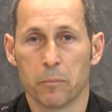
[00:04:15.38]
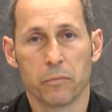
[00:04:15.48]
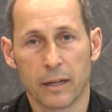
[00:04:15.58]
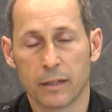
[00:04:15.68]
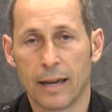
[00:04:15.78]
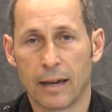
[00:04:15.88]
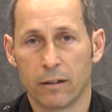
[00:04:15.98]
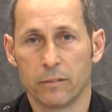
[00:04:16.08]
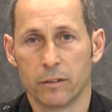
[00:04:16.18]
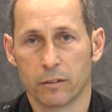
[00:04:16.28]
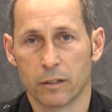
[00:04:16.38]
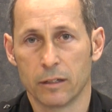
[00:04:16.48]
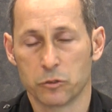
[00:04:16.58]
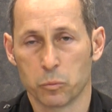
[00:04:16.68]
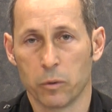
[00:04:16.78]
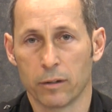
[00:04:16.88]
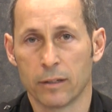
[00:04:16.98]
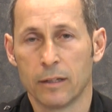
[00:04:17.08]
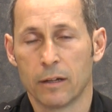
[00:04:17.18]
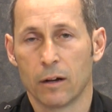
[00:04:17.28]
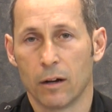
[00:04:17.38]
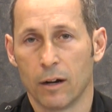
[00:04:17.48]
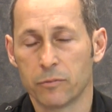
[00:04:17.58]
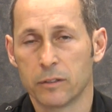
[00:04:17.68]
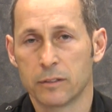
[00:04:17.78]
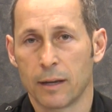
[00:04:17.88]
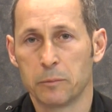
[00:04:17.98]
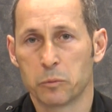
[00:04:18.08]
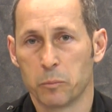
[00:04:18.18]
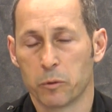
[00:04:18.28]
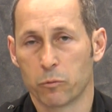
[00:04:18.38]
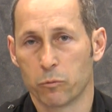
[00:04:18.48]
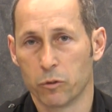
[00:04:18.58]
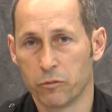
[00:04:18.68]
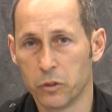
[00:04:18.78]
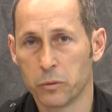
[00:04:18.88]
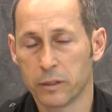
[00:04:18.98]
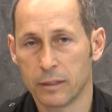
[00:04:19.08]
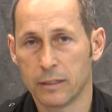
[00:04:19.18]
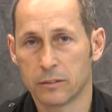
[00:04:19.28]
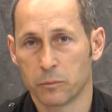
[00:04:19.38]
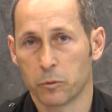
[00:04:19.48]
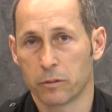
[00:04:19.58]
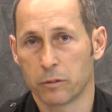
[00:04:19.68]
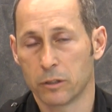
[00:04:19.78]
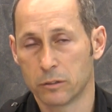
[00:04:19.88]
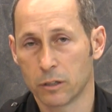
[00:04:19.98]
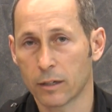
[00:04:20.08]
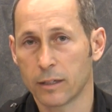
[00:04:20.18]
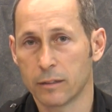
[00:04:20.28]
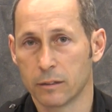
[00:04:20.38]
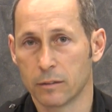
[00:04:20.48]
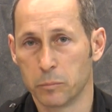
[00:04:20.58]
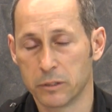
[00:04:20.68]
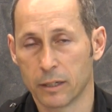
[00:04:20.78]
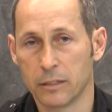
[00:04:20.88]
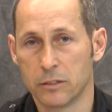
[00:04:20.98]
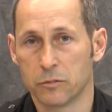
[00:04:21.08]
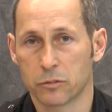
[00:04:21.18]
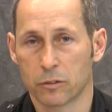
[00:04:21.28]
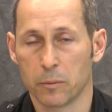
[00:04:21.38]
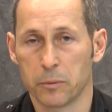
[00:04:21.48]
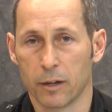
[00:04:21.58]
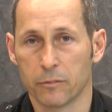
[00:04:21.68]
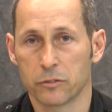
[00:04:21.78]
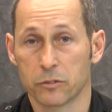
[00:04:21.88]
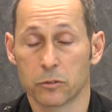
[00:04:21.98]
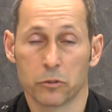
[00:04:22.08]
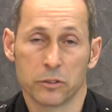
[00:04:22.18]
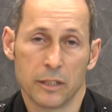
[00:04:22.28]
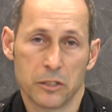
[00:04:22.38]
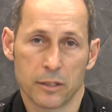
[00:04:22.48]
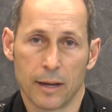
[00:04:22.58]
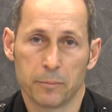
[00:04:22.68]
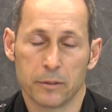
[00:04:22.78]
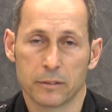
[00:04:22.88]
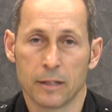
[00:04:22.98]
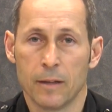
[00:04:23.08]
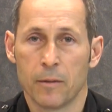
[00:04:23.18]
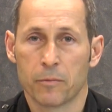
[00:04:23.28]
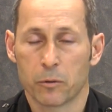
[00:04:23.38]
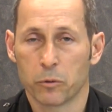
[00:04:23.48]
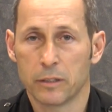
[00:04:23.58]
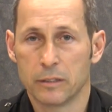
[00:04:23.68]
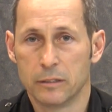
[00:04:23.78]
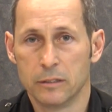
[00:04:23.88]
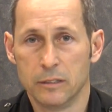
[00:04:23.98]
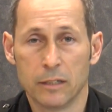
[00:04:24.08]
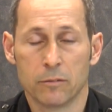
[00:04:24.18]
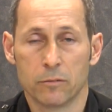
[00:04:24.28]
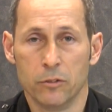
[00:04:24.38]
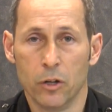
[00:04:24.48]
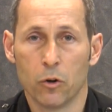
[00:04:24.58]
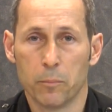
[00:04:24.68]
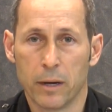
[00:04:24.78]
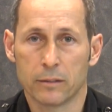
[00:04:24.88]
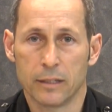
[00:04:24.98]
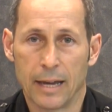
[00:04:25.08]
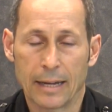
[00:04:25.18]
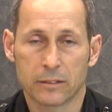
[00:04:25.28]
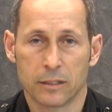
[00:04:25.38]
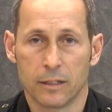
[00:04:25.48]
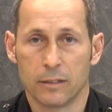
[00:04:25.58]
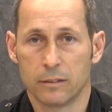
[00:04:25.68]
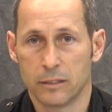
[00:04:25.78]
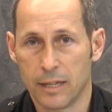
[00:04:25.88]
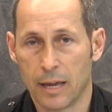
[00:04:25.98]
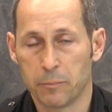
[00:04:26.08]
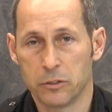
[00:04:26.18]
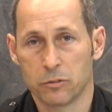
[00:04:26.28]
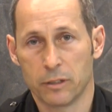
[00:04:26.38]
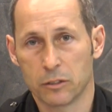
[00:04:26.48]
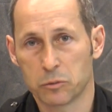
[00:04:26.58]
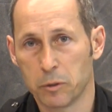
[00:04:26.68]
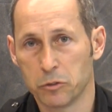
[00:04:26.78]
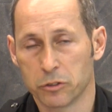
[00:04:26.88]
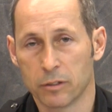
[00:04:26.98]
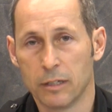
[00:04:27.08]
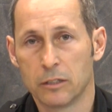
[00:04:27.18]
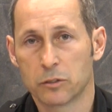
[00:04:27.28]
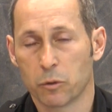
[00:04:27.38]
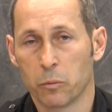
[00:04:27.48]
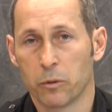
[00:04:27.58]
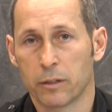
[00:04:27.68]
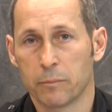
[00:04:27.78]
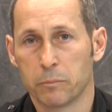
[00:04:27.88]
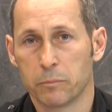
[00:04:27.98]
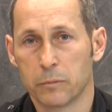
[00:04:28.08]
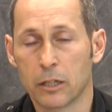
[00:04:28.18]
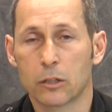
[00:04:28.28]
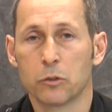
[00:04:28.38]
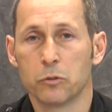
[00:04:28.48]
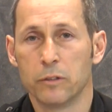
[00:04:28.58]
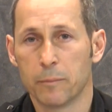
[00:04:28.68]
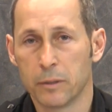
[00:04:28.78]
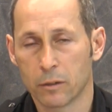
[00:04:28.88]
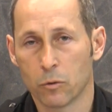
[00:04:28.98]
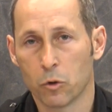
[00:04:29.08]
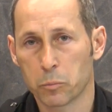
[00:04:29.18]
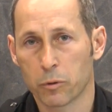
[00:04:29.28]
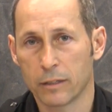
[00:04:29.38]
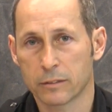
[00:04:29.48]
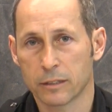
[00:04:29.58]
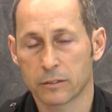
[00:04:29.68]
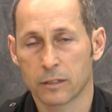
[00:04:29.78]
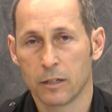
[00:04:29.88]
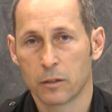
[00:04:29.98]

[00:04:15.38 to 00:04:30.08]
they can add it in there as well. Oftentimes when we're reviewing these and we're talking to battalion chiefs or company officers or station captains, they really didn't know about the accident, the damage, or the exposure. So we want to include them in the whole process.